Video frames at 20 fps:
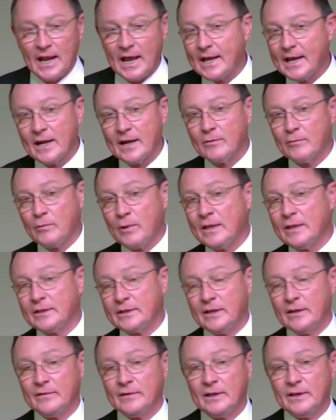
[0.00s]
said, I got a
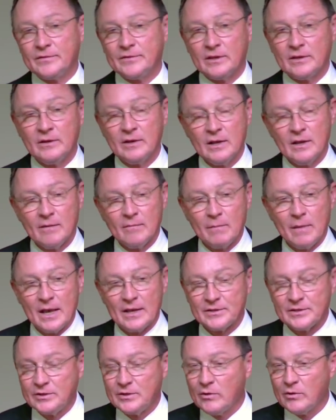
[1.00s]
relative who lives in
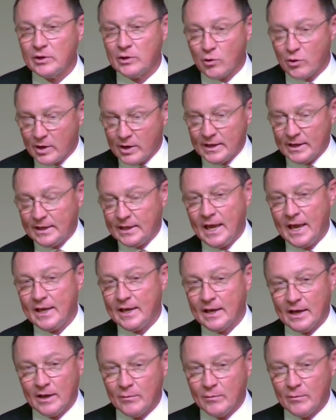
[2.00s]
Macedonia or in Achaia.